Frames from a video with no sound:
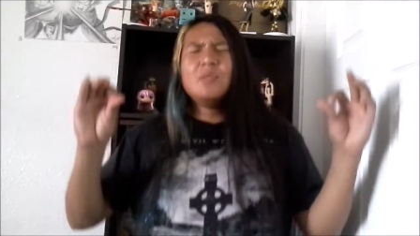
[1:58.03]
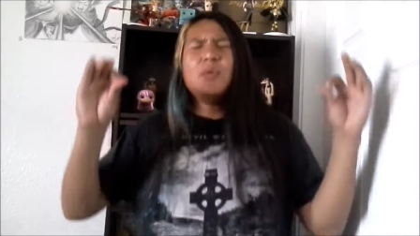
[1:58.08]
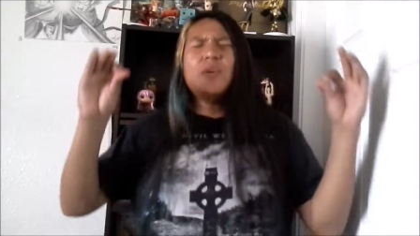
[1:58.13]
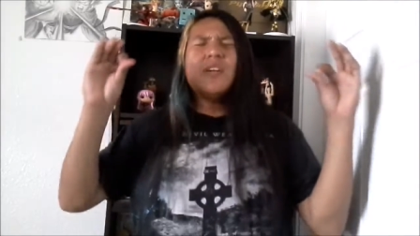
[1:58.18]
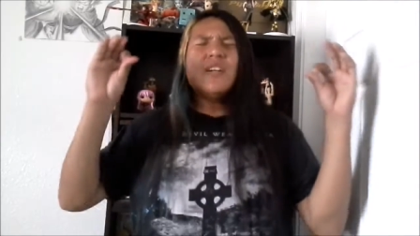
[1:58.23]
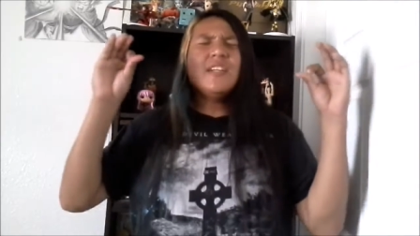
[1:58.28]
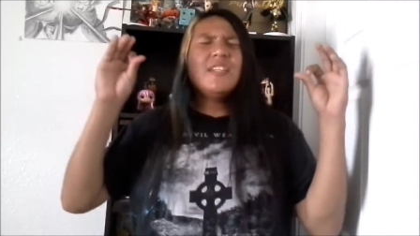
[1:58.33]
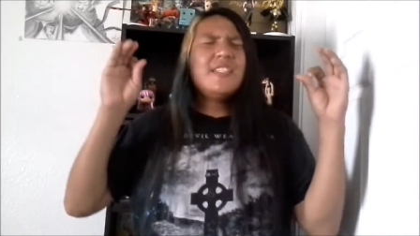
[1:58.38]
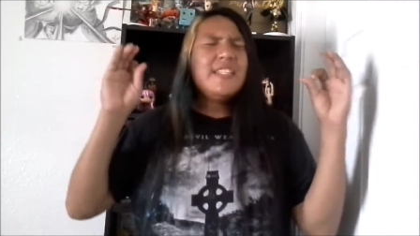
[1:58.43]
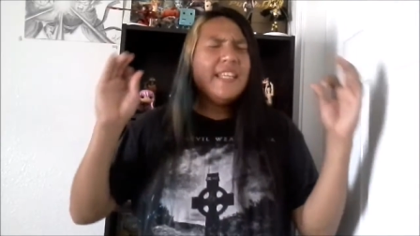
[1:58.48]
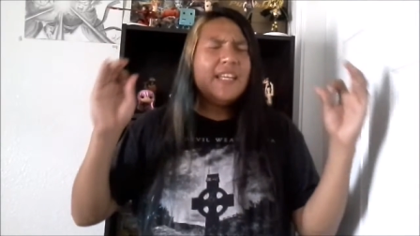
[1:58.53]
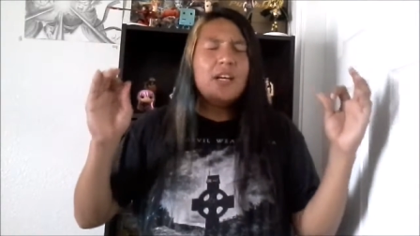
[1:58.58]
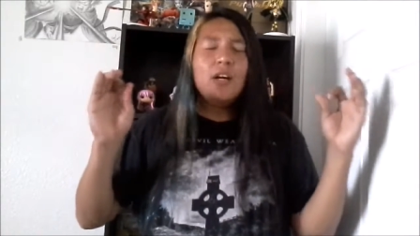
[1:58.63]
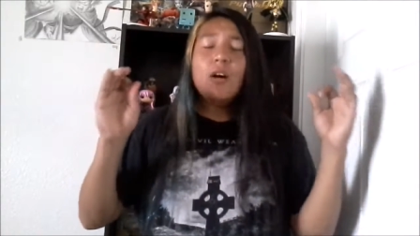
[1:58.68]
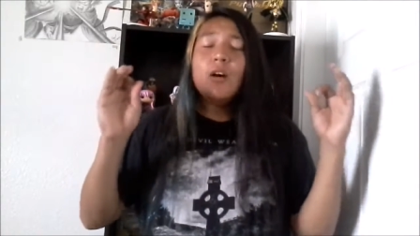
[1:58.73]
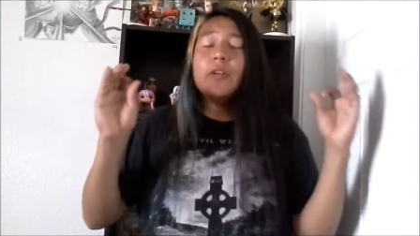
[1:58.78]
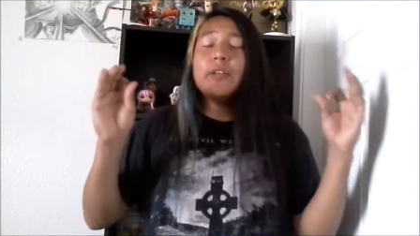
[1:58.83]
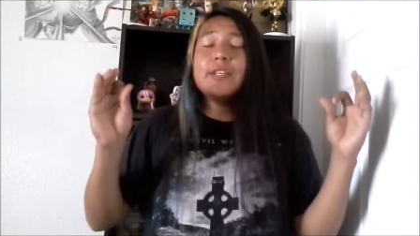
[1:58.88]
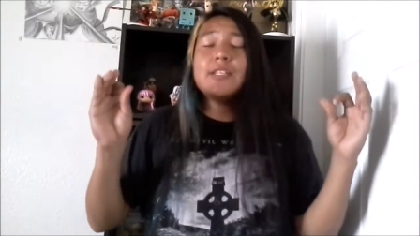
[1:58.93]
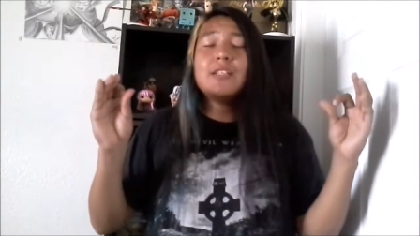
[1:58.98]
we're going to see
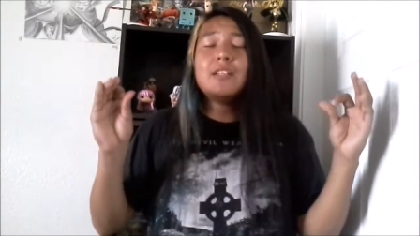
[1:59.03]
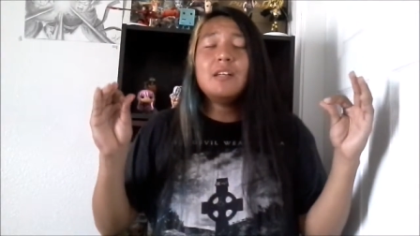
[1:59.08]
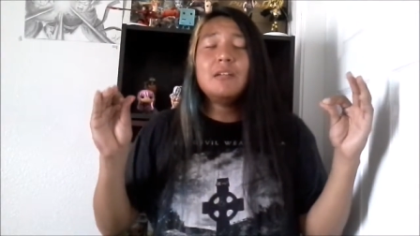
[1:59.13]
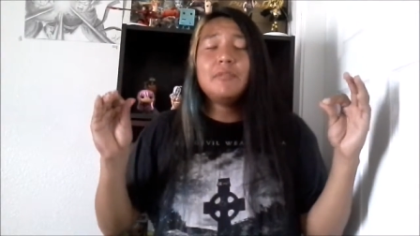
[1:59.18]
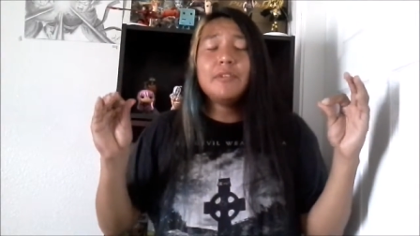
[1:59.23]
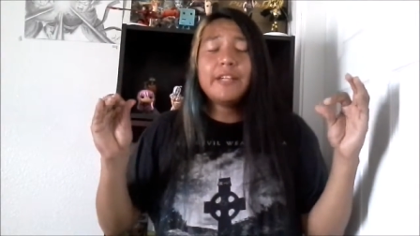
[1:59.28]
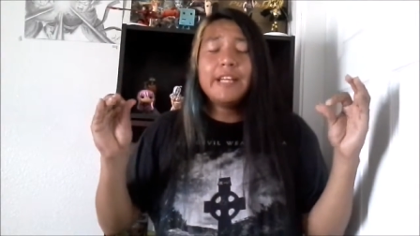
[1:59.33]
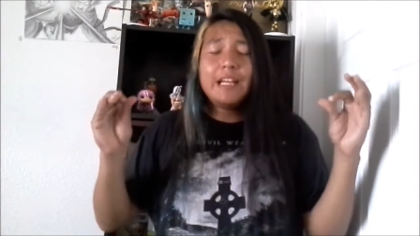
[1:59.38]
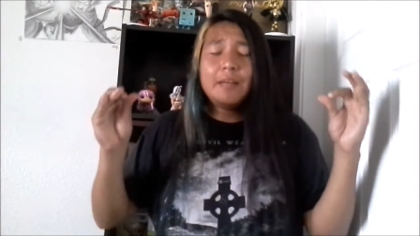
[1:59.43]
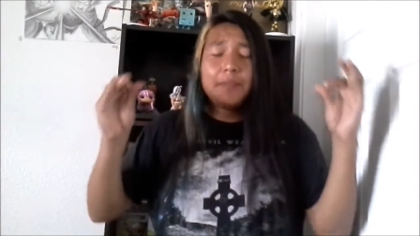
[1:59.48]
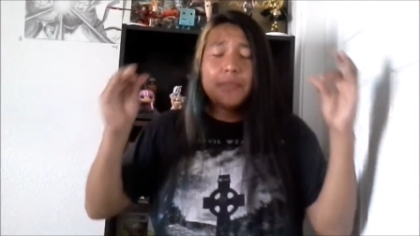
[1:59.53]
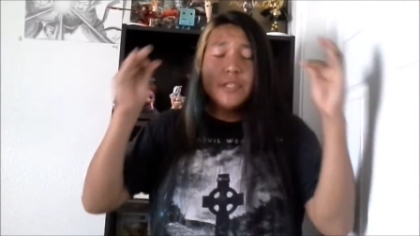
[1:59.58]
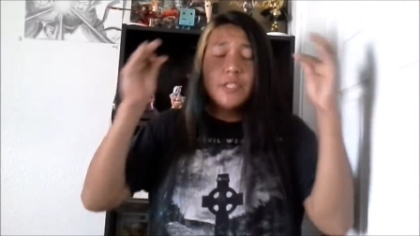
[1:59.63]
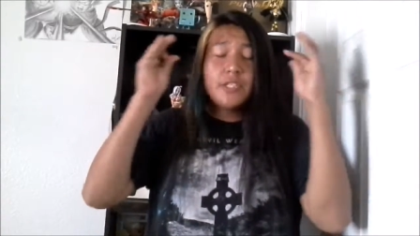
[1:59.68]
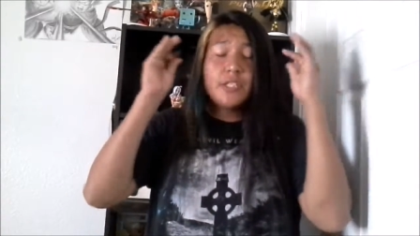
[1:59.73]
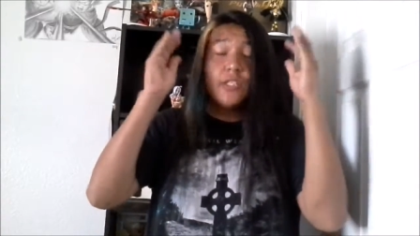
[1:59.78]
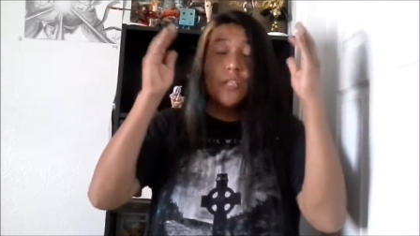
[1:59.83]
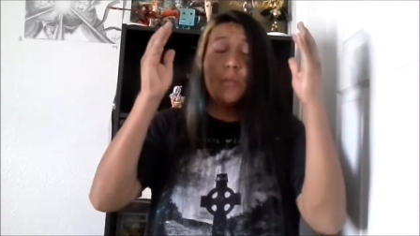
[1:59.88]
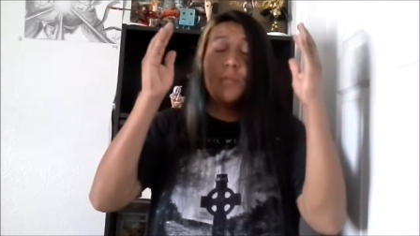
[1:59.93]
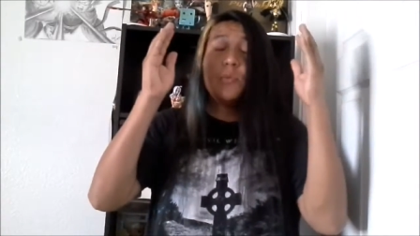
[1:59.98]
all this conflict happen.
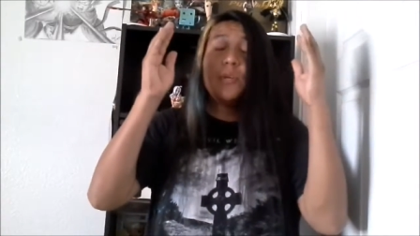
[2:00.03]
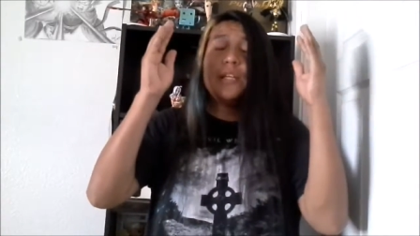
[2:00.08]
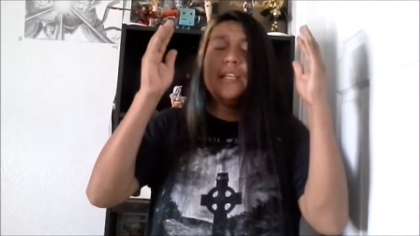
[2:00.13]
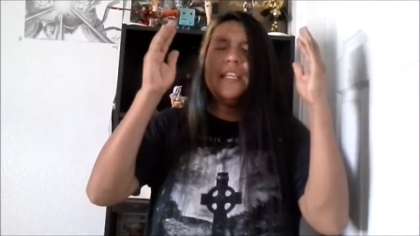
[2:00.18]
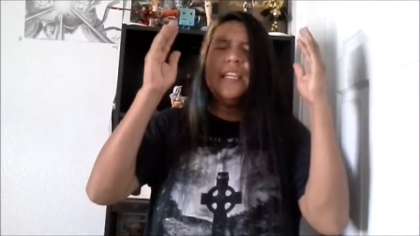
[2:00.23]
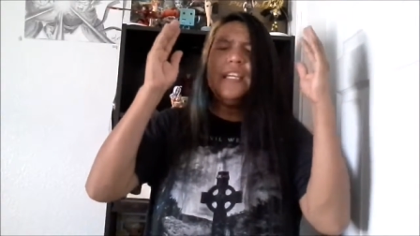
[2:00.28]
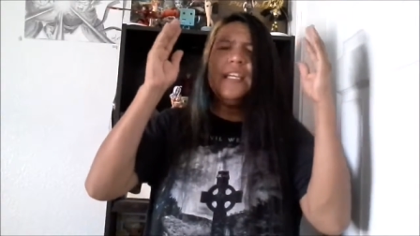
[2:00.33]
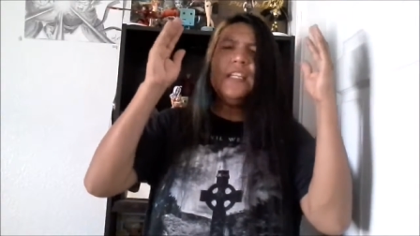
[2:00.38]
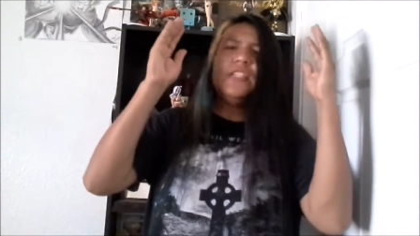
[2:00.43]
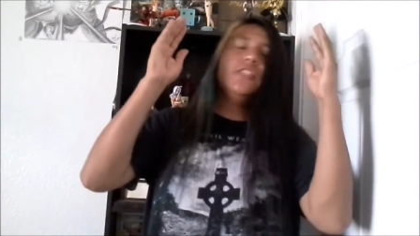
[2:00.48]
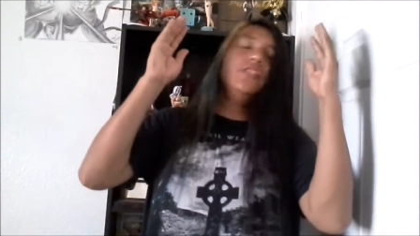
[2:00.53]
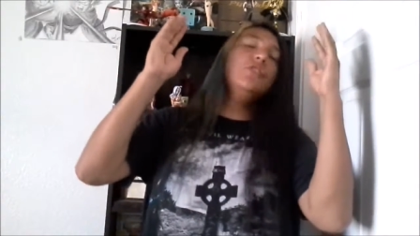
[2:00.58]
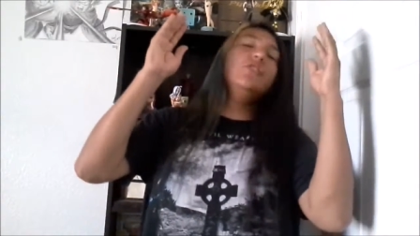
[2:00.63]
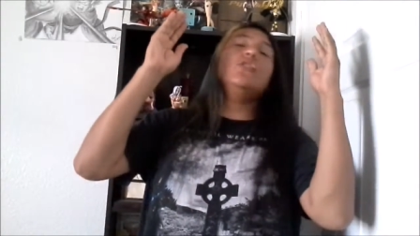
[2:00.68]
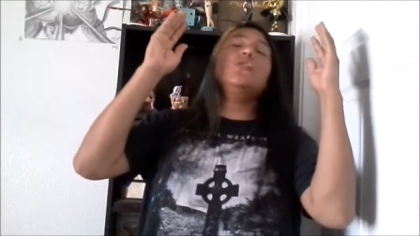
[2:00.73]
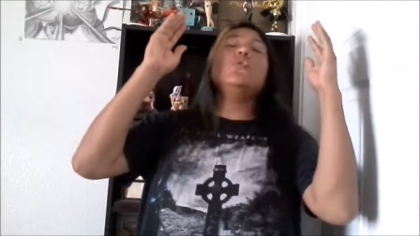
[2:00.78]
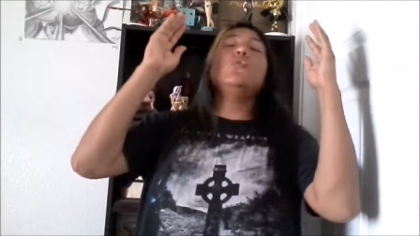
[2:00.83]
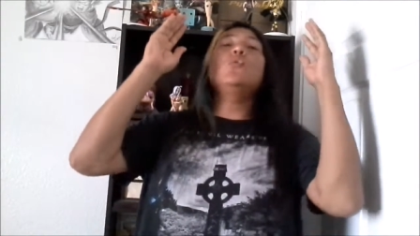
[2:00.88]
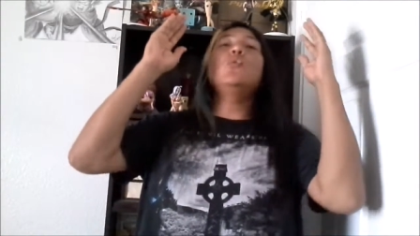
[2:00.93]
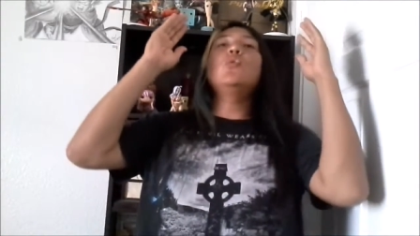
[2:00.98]
Someone needs
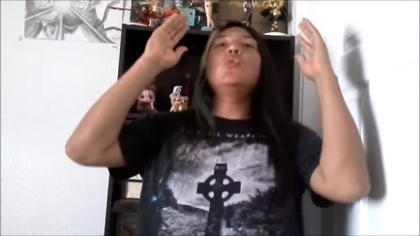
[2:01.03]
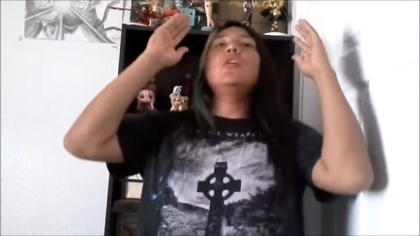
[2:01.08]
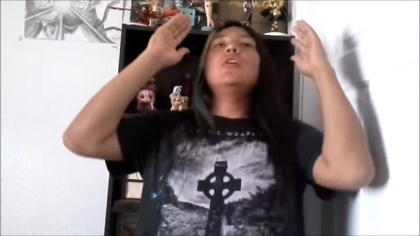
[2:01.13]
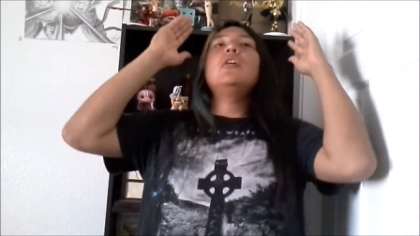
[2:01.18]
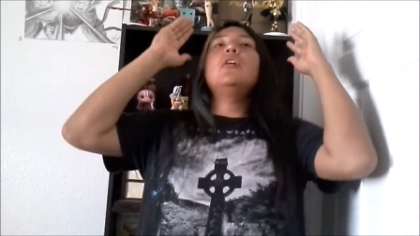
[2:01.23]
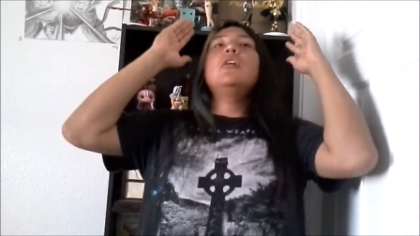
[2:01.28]
to